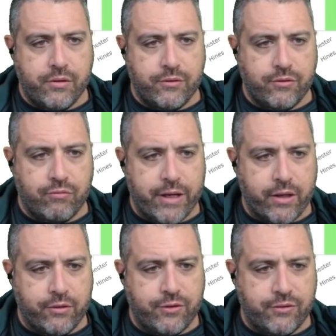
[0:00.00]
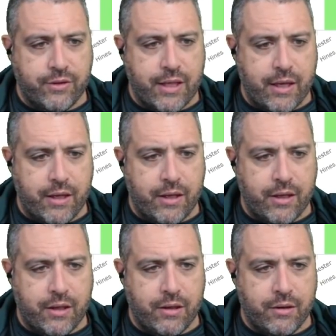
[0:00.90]
So regular season
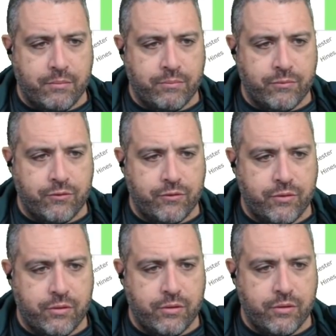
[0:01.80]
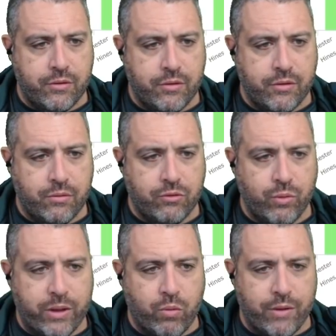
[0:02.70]
games... Was
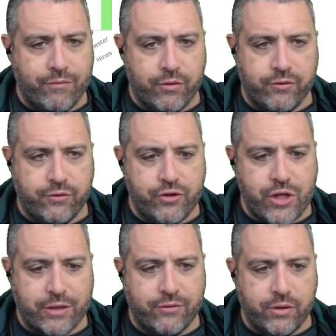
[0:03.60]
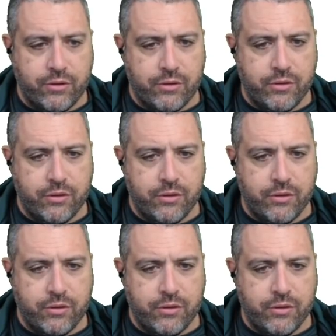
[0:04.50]
week 1 versus Jacksonville?